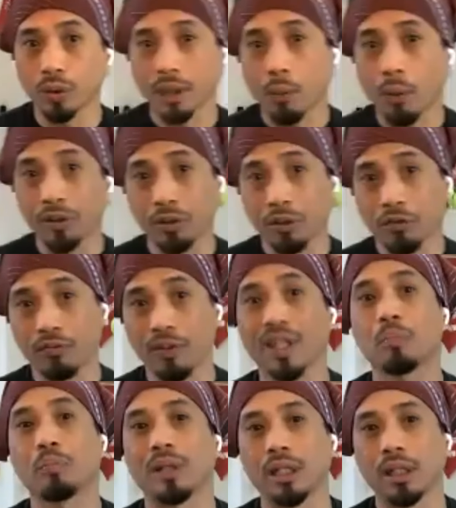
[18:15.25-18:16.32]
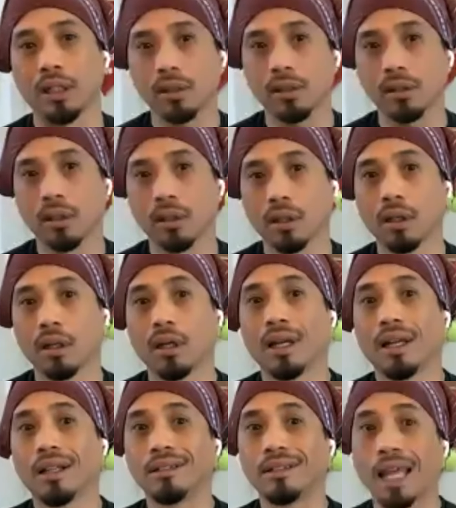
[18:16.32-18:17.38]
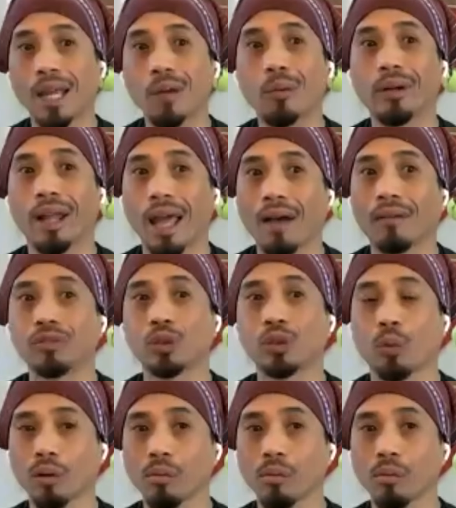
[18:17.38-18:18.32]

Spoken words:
when they went to the Philippines, they would have